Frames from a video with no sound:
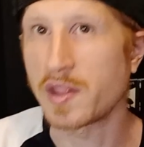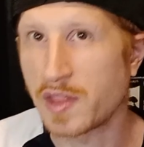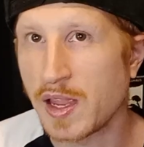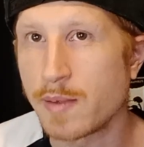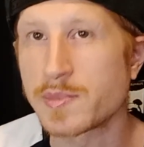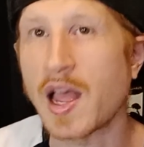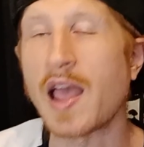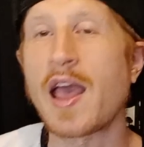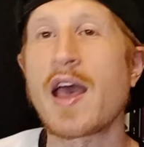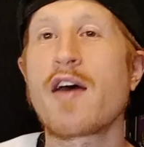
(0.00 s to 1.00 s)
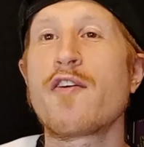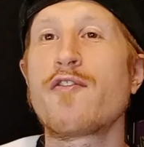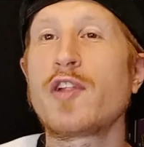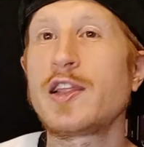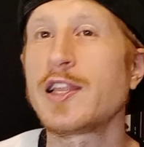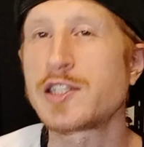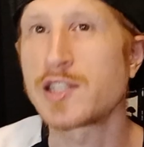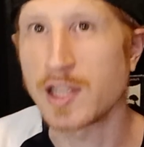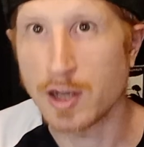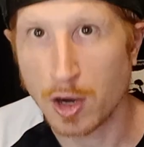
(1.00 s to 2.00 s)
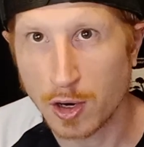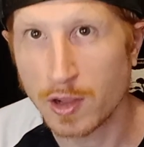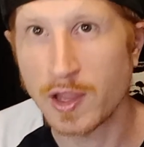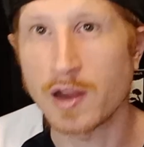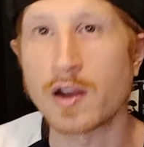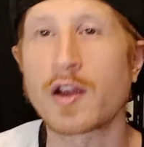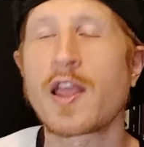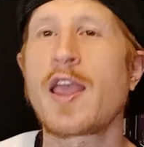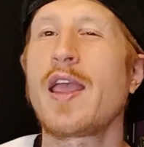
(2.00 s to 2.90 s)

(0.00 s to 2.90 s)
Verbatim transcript: the themes I have listed earlier,